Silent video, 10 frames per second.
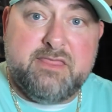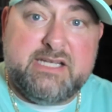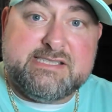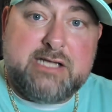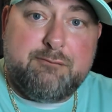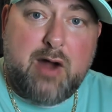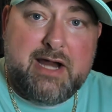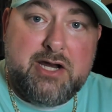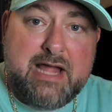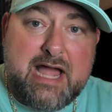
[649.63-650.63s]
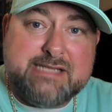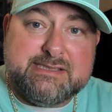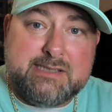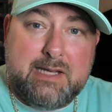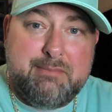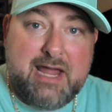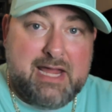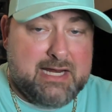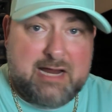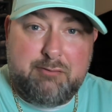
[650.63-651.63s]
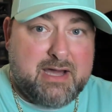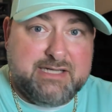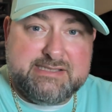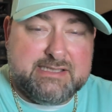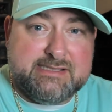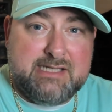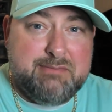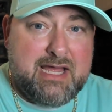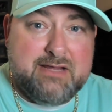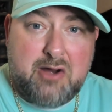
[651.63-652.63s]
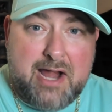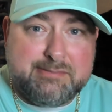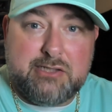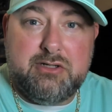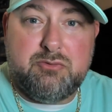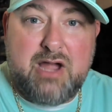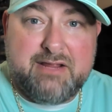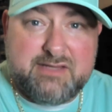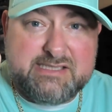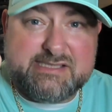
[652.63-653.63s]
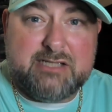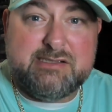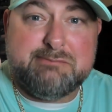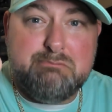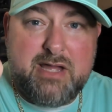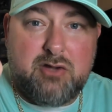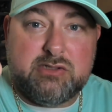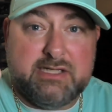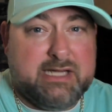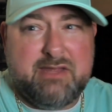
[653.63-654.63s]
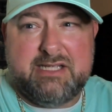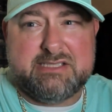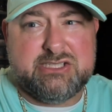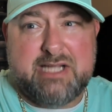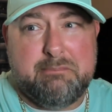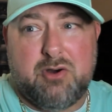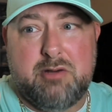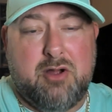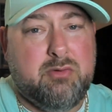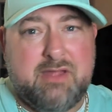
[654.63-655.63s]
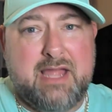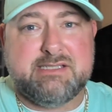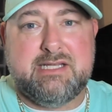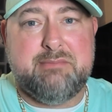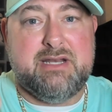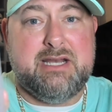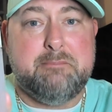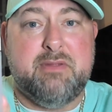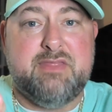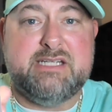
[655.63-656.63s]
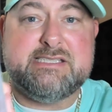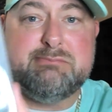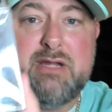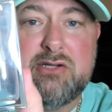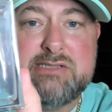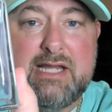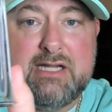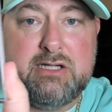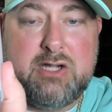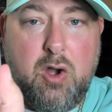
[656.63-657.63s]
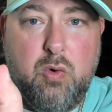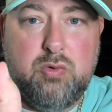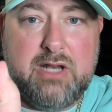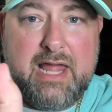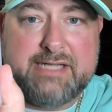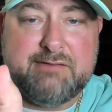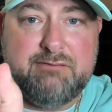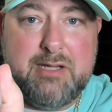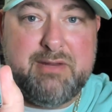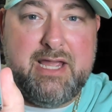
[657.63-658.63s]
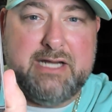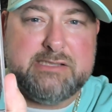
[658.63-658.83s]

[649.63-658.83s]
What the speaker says: This stuff right here, guys, is lemonade. Everybody says it's lemonade. They're absolutely right. This stuff smells, and I think it's just got bergamot. I don't think it has lemon in it, but this smells like a cold glass of lemonade.